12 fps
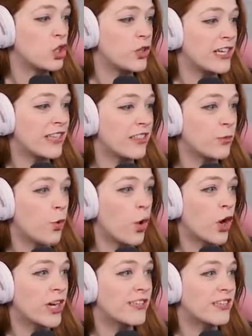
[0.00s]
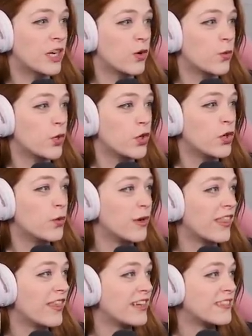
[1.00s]
Judith Ward is gonna woohoo
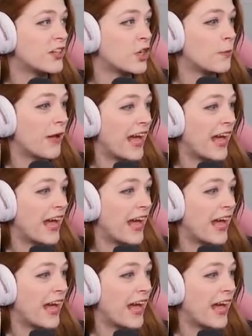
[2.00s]
with us in her